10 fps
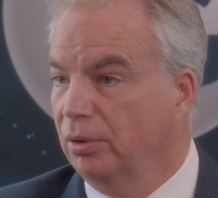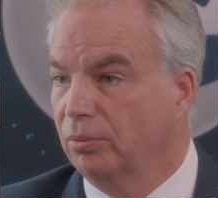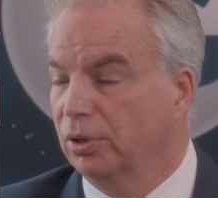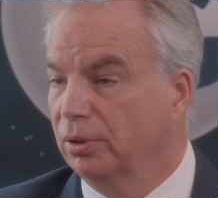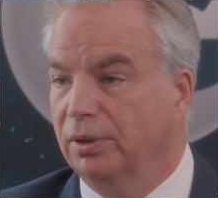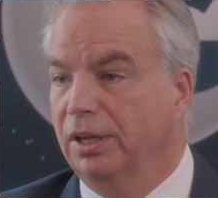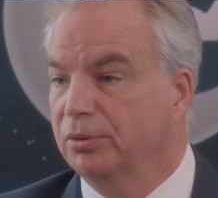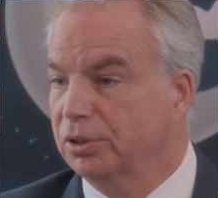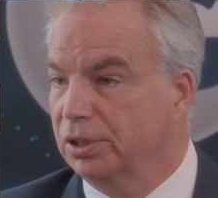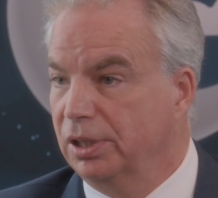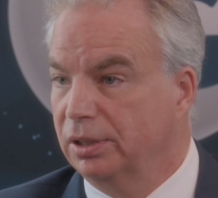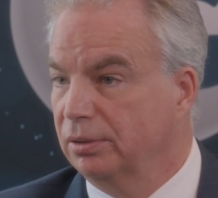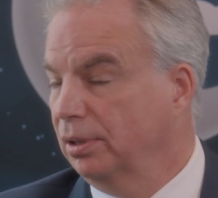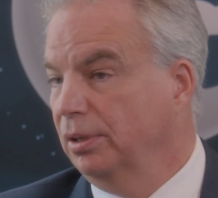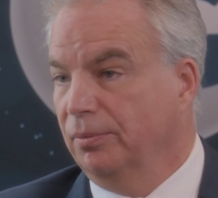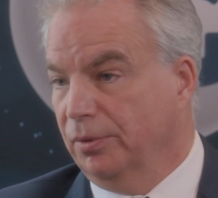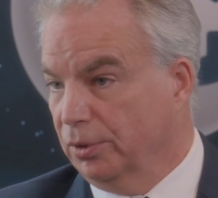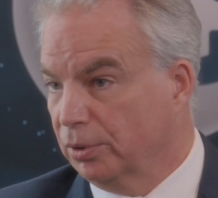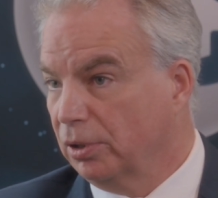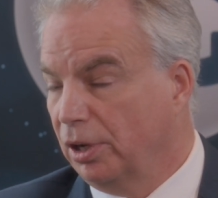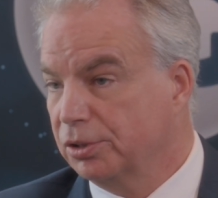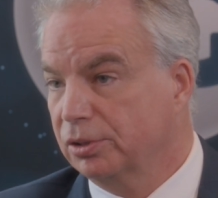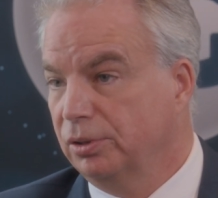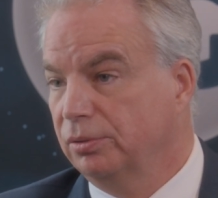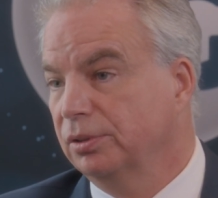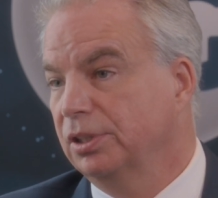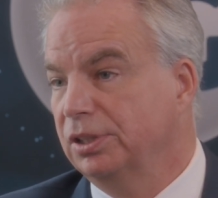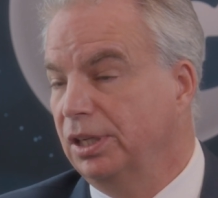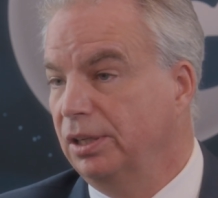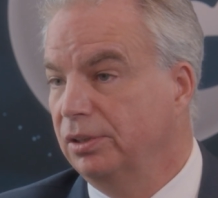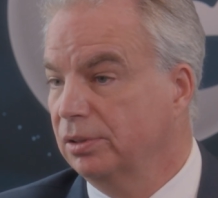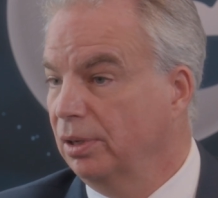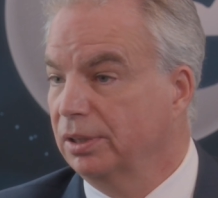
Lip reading: were interested in neurological disease,